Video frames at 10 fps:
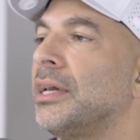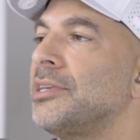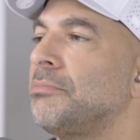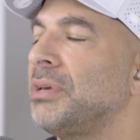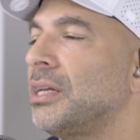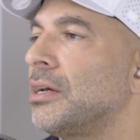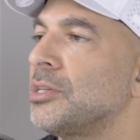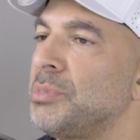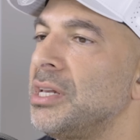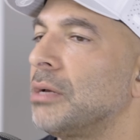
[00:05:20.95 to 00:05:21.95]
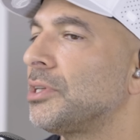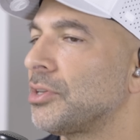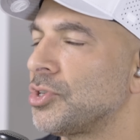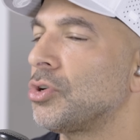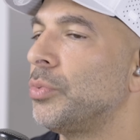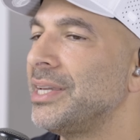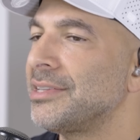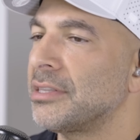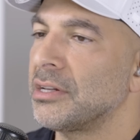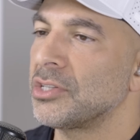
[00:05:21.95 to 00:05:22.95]
Is it because being able to
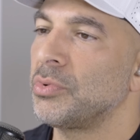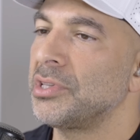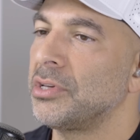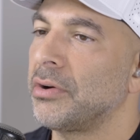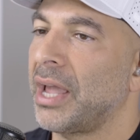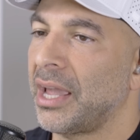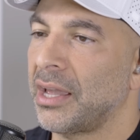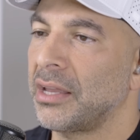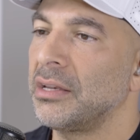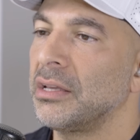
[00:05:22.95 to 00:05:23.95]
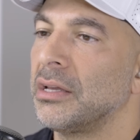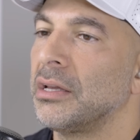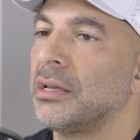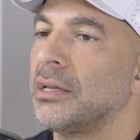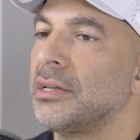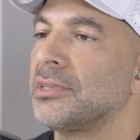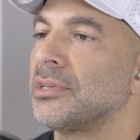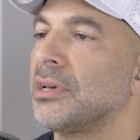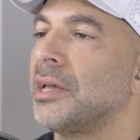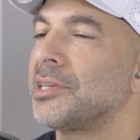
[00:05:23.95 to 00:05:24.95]
squeeze things with your hand
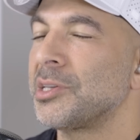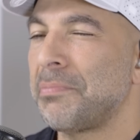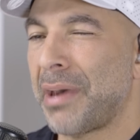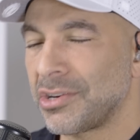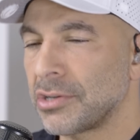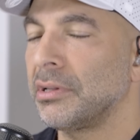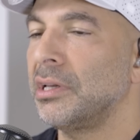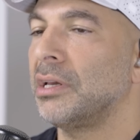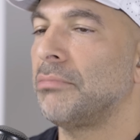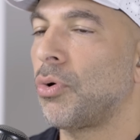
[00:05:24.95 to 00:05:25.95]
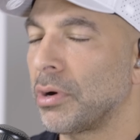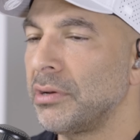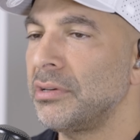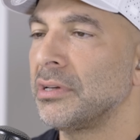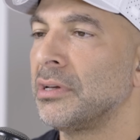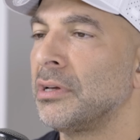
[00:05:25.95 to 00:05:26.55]
is especially important?